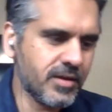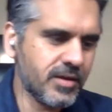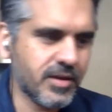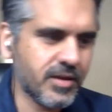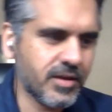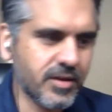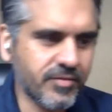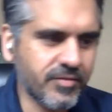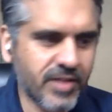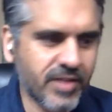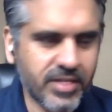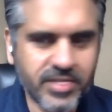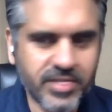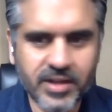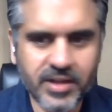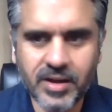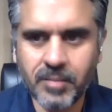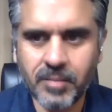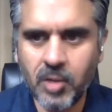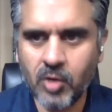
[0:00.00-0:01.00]
if I
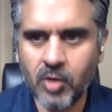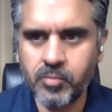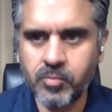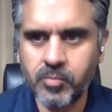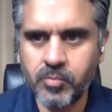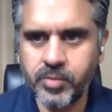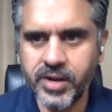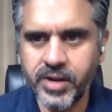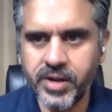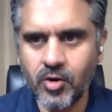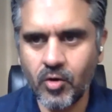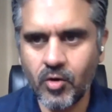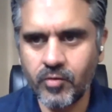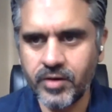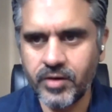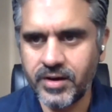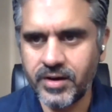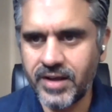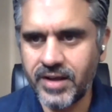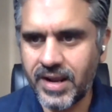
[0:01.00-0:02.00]
think about
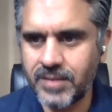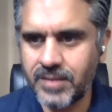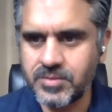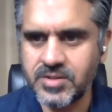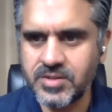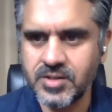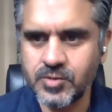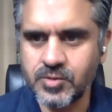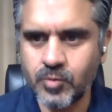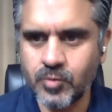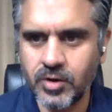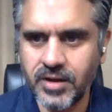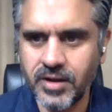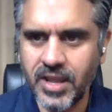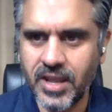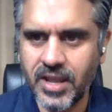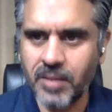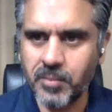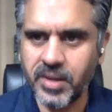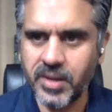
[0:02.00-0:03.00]
pre-COVID times, this would
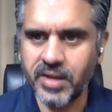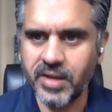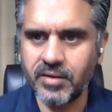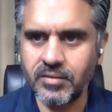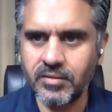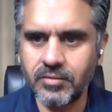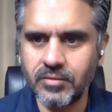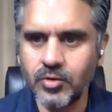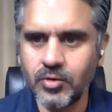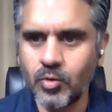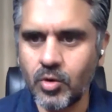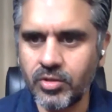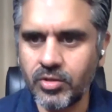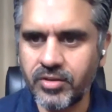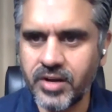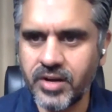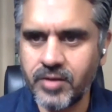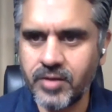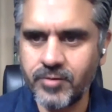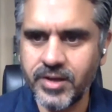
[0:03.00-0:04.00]
take me 2 or
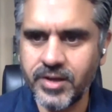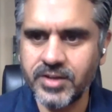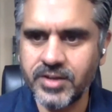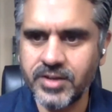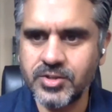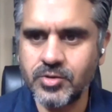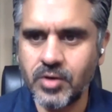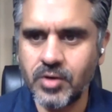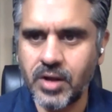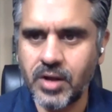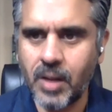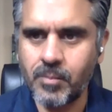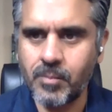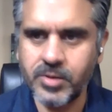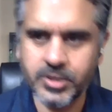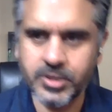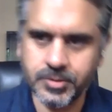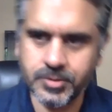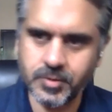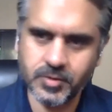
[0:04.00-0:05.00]
3 weeks to
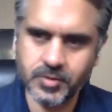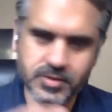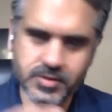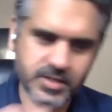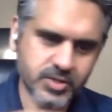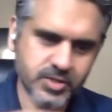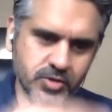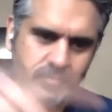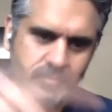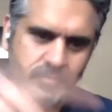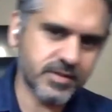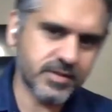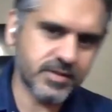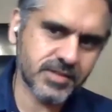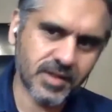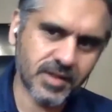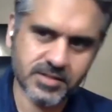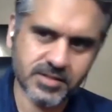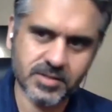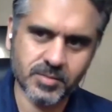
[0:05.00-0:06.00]
accomplish because each of these
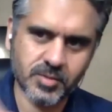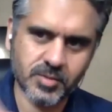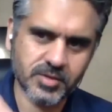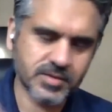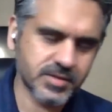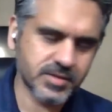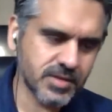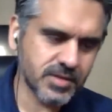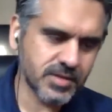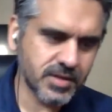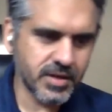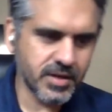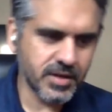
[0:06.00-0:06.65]
customers